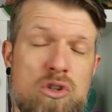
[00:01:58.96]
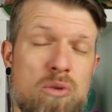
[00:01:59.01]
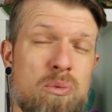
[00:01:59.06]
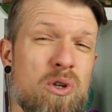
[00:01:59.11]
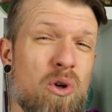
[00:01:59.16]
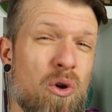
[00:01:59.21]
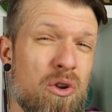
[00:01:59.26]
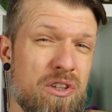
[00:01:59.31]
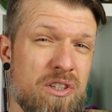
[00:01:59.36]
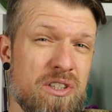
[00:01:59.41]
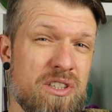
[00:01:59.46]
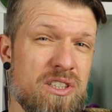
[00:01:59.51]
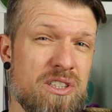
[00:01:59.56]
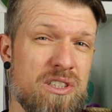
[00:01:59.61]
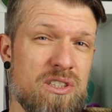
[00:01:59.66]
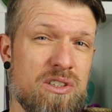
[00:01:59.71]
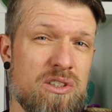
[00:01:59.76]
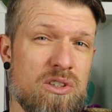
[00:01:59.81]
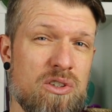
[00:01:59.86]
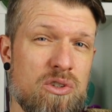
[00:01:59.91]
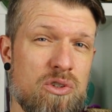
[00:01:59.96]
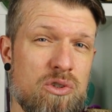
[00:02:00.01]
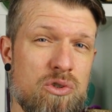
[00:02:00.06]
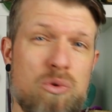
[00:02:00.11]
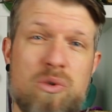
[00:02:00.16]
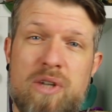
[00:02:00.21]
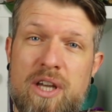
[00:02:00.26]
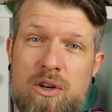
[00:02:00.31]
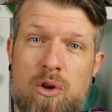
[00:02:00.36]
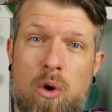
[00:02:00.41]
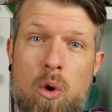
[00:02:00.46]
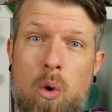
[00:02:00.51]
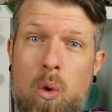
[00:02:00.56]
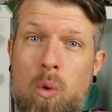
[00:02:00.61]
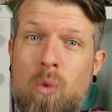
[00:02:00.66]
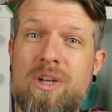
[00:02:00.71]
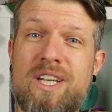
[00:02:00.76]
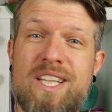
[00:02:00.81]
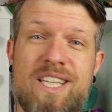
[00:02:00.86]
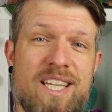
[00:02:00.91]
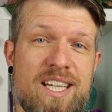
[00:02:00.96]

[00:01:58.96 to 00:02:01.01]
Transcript: To be honest, you can only